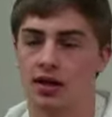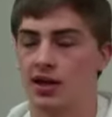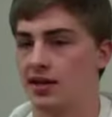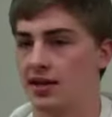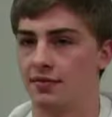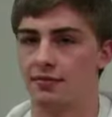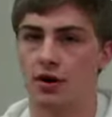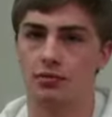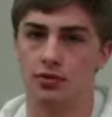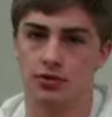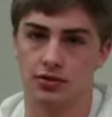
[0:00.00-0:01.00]
and he had
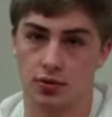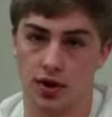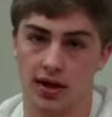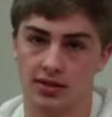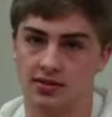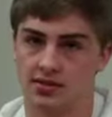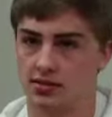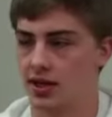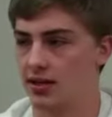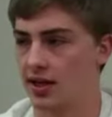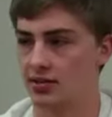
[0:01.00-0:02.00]
fumbled twice,
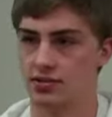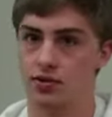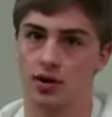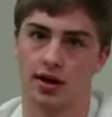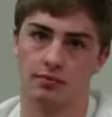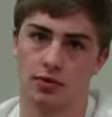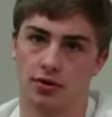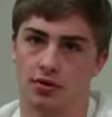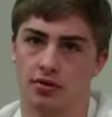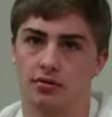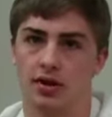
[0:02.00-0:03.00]
and they had scored on
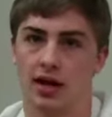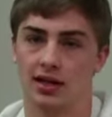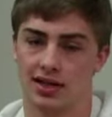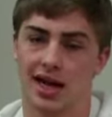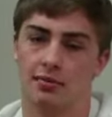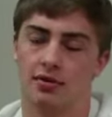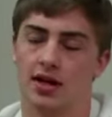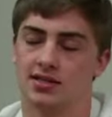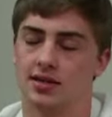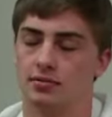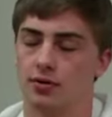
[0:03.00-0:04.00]
both,
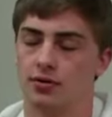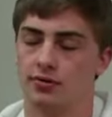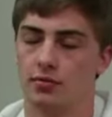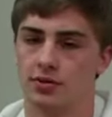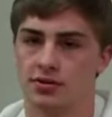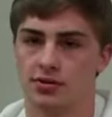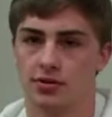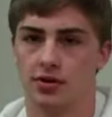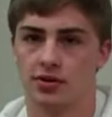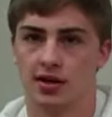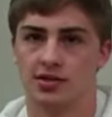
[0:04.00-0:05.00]
capitalized on both fumbles and
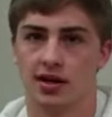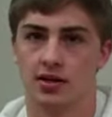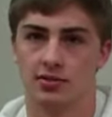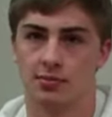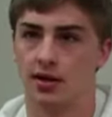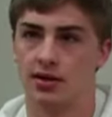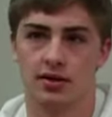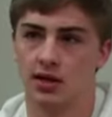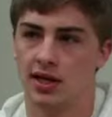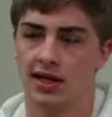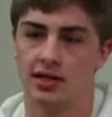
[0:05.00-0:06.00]
scored touchdowns, but
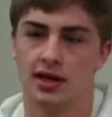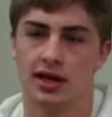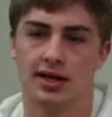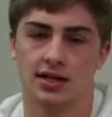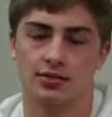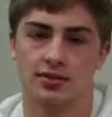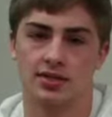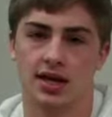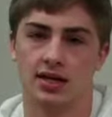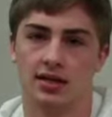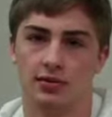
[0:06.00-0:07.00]
he didn't let it get to his
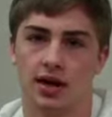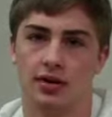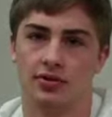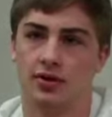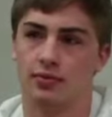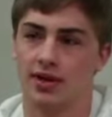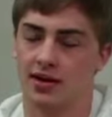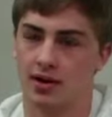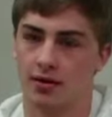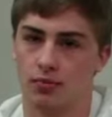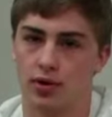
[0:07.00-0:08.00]
head, and he went out there, and we
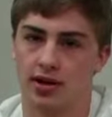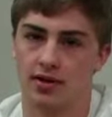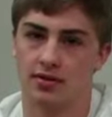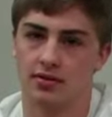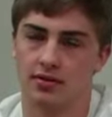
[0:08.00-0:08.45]
ended up winning